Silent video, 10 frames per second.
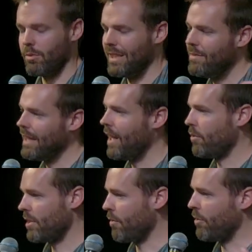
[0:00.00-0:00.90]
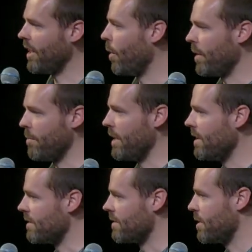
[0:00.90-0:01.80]
living out, trying to figure out what it
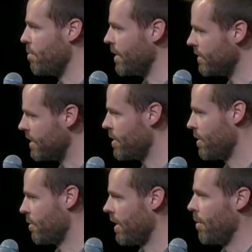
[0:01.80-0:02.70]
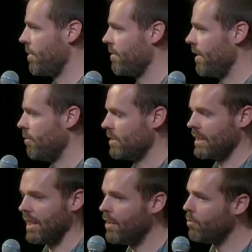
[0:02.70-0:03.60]
means to build each other up and really
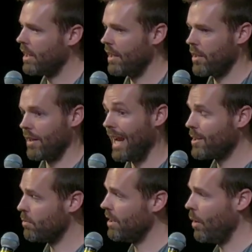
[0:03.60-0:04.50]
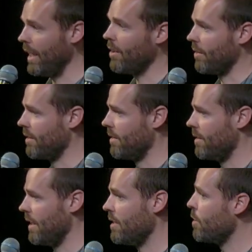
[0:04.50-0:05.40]
love one another as we go out
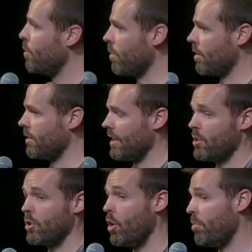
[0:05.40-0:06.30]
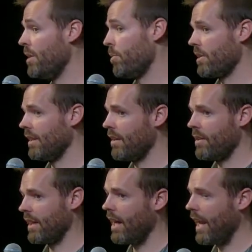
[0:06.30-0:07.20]
into the world and show people the love
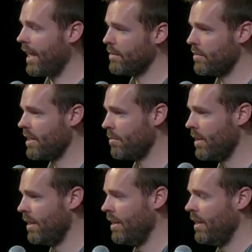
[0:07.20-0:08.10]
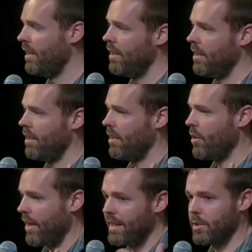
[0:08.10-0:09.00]
that God has for them, you know,
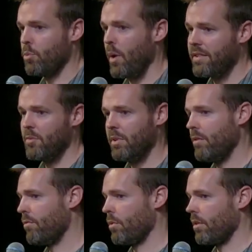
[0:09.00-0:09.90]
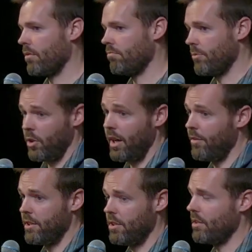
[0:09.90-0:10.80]
that's a recipe for, for a
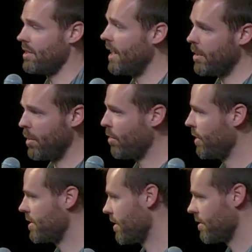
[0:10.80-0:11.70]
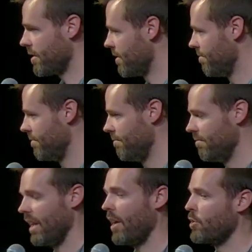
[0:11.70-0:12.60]
healthy church. Not a perfect church,
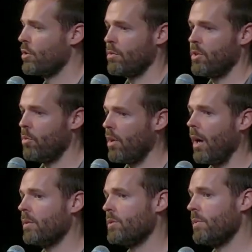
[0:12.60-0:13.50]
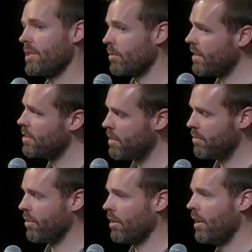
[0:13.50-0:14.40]
not a church with no problems, but it's a recipe
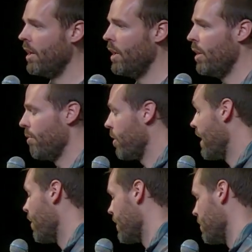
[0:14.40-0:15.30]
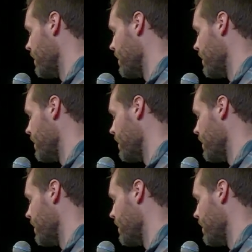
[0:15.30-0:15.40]
for, for a healthy